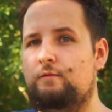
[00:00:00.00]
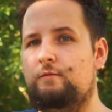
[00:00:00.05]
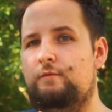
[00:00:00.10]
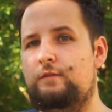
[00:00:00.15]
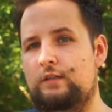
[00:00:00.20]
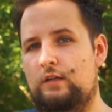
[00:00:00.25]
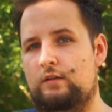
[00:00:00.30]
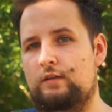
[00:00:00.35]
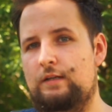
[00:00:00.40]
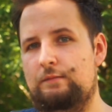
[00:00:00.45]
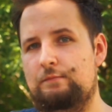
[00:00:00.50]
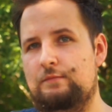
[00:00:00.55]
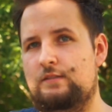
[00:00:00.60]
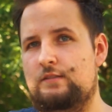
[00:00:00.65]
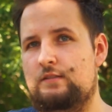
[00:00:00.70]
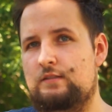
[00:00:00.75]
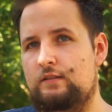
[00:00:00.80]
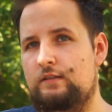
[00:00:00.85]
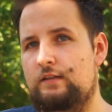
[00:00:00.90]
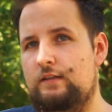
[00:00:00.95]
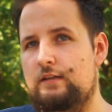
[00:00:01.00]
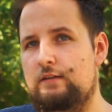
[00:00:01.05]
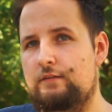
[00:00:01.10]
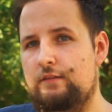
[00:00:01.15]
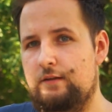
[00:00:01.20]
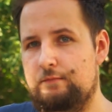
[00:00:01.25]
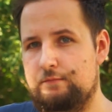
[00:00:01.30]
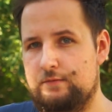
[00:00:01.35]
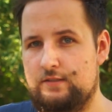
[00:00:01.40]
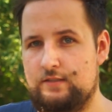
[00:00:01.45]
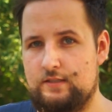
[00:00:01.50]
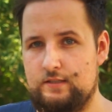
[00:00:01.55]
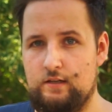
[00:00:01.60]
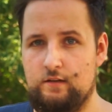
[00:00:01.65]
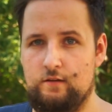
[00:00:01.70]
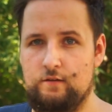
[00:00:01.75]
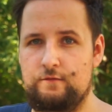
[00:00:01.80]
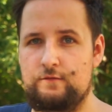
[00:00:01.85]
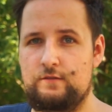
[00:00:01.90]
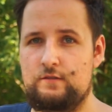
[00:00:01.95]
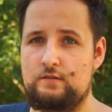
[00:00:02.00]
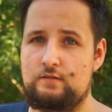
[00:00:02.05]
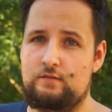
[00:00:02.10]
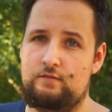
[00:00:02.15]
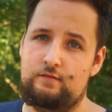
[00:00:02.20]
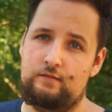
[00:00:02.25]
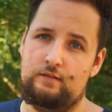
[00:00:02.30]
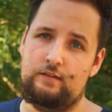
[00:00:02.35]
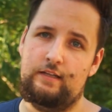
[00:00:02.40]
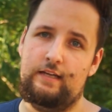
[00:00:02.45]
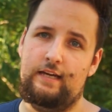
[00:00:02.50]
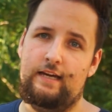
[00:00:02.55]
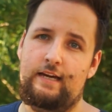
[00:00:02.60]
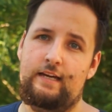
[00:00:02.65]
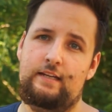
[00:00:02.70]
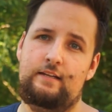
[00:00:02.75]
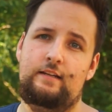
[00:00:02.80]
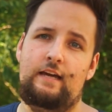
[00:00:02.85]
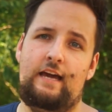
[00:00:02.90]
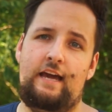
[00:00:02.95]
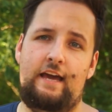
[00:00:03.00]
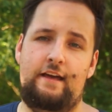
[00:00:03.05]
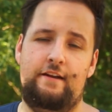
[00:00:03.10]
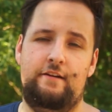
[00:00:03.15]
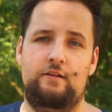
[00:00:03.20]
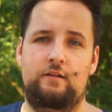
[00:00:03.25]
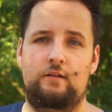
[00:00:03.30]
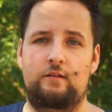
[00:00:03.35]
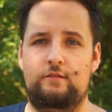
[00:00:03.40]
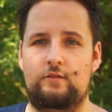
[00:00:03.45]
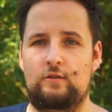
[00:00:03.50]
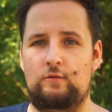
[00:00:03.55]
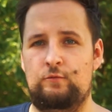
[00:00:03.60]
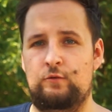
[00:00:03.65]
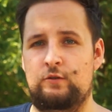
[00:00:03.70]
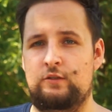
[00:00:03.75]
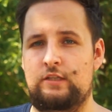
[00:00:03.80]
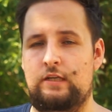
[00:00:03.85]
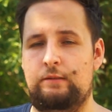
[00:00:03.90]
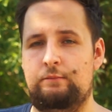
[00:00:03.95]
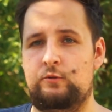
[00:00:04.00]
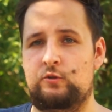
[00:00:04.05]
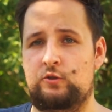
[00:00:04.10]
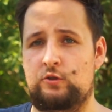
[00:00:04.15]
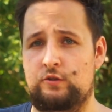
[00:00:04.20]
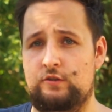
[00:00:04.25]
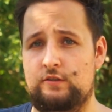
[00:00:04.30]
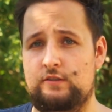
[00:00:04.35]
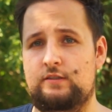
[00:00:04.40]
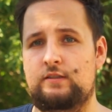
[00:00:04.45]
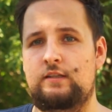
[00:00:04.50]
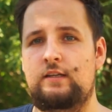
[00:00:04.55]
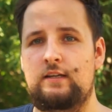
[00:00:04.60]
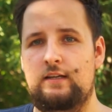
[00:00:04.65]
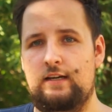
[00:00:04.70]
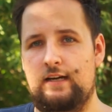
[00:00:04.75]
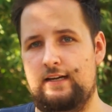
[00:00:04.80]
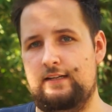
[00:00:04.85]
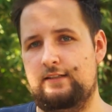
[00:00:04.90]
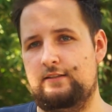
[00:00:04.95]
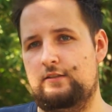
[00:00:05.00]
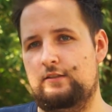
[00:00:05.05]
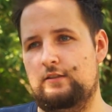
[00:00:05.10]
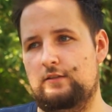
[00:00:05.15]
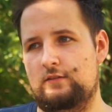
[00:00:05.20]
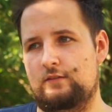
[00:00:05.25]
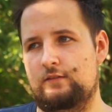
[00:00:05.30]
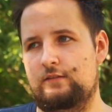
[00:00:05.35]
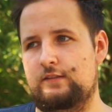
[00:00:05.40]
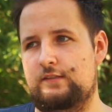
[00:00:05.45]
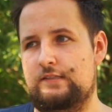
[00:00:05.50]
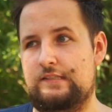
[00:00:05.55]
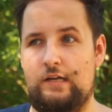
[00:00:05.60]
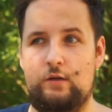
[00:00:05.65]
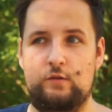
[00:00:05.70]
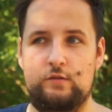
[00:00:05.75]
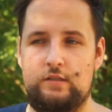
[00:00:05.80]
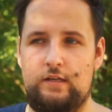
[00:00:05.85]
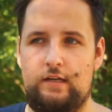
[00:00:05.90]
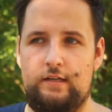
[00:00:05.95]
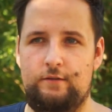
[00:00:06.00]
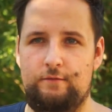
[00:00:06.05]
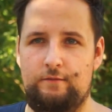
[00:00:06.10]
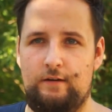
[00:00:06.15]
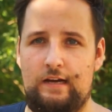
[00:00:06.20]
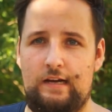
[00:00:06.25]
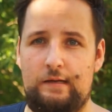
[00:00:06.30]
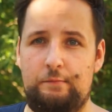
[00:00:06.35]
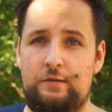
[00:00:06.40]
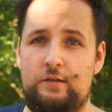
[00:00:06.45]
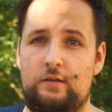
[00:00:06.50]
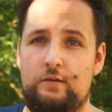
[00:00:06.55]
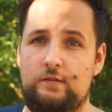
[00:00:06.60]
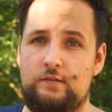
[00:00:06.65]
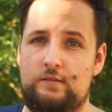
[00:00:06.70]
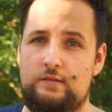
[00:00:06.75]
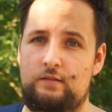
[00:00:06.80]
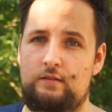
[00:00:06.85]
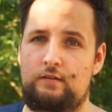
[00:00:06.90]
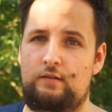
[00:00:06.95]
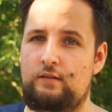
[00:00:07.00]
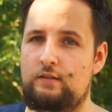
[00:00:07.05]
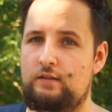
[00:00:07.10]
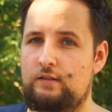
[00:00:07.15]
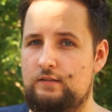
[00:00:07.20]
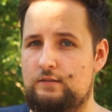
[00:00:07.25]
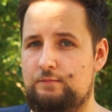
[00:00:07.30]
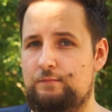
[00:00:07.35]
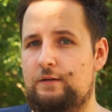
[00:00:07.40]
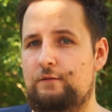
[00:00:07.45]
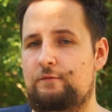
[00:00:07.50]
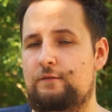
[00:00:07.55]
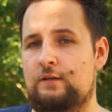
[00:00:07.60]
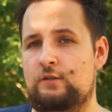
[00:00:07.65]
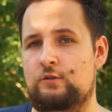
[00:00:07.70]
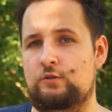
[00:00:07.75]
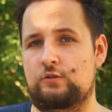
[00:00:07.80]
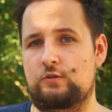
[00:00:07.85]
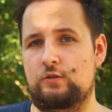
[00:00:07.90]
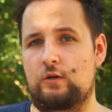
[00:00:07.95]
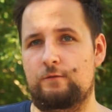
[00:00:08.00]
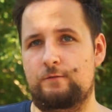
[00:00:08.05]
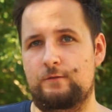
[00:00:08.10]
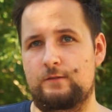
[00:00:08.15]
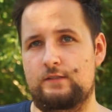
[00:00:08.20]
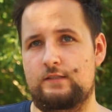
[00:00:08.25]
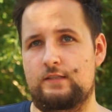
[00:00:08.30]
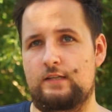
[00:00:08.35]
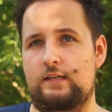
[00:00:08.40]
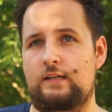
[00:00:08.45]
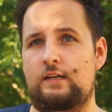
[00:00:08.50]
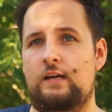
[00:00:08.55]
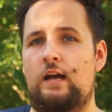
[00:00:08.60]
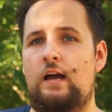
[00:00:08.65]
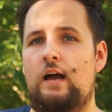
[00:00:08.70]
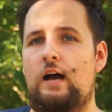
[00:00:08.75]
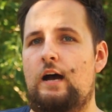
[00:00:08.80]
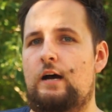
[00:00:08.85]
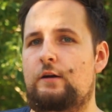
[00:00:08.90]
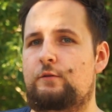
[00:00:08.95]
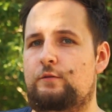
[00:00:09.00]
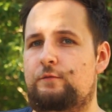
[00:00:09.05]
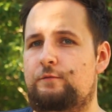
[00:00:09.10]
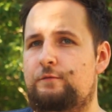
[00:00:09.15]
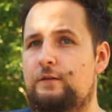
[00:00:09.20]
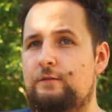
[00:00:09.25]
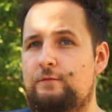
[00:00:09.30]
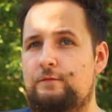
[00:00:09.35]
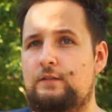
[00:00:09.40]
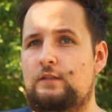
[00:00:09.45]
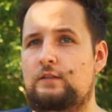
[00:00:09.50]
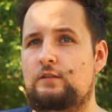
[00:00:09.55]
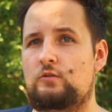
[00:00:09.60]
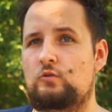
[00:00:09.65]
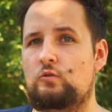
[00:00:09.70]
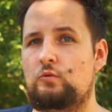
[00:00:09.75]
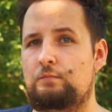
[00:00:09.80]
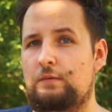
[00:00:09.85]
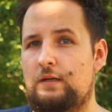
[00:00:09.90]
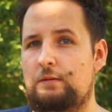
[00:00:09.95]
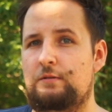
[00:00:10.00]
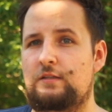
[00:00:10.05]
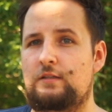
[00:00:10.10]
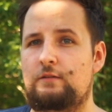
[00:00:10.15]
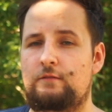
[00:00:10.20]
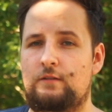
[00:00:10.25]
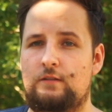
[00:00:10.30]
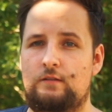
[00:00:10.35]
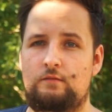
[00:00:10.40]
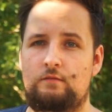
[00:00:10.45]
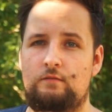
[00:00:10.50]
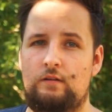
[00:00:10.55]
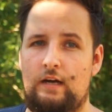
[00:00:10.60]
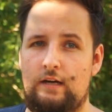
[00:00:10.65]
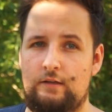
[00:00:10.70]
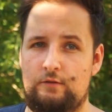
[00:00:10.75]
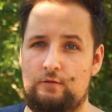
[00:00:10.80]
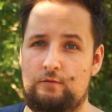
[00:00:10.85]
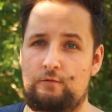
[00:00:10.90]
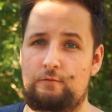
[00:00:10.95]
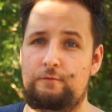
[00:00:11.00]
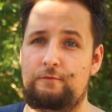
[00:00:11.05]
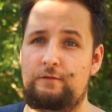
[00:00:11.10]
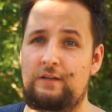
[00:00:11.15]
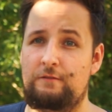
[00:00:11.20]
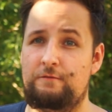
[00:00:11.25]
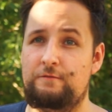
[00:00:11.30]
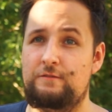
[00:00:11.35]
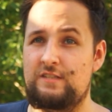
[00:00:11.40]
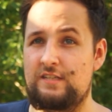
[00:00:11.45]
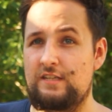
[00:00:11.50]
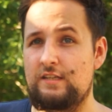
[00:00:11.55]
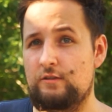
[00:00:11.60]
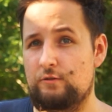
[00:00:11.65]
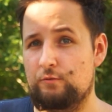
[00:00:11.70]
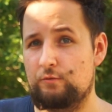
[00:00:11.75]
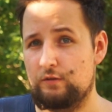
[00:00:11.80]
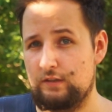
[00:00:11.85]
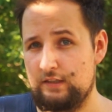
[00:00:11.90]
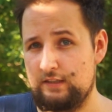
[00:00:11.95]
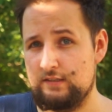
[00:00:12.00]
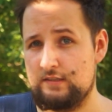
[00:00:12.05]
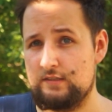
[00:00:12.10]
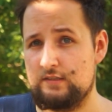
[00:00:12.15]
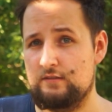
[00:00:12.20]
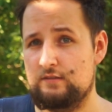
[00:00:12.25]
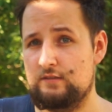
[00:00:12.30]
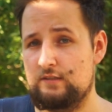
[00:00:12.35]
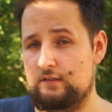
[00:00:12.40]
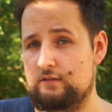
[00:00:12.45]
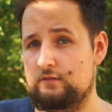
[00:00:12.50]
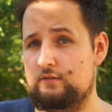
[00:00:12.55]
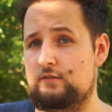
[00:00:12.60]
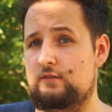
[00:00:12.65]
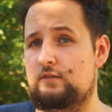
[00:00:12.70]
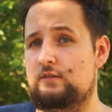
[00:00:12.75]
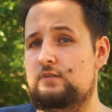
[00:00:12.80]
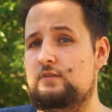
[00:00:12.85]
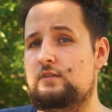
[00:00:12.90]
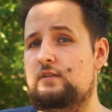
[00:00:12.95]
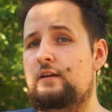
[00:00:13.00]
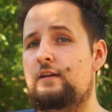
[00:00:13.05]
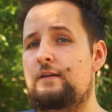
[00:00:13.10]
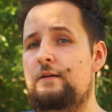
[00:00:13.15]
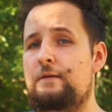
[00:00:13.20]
V R Ms themselves, can handle different temperatures. And here it sounds kind of high because these manufacturers often say one hundred fifteen to maybe even one hundred fifty degrees Celsius.